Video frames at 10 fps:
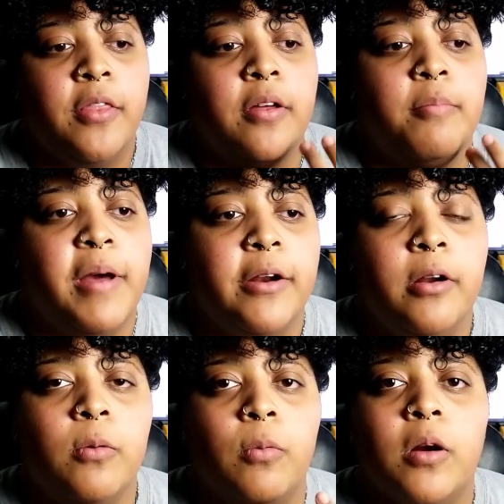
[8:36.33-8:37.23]
the
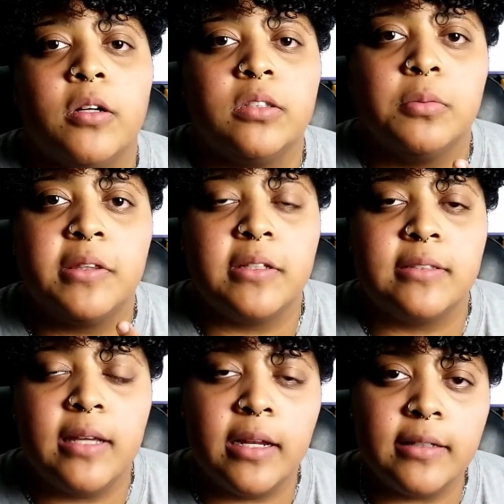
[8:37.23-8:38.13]
better it works with the
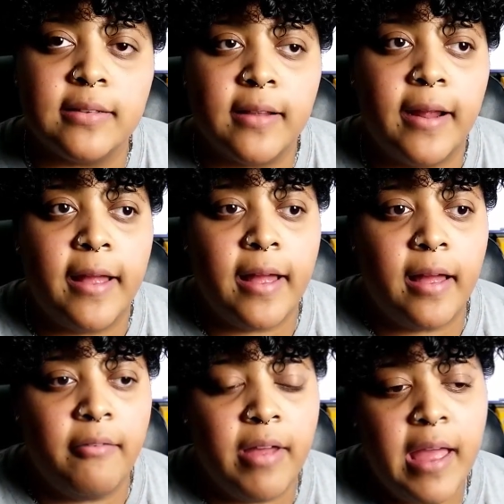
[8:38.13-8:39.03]
settings that I
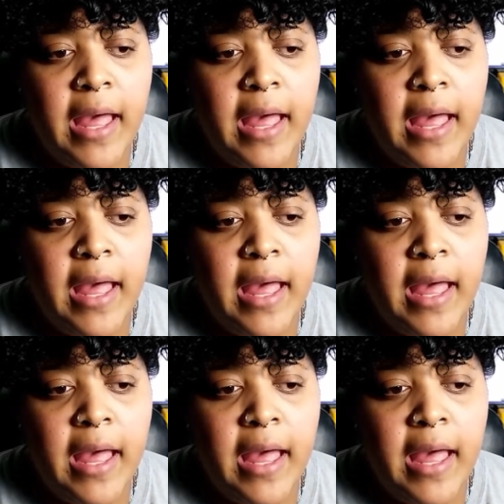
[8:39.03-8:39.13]
have.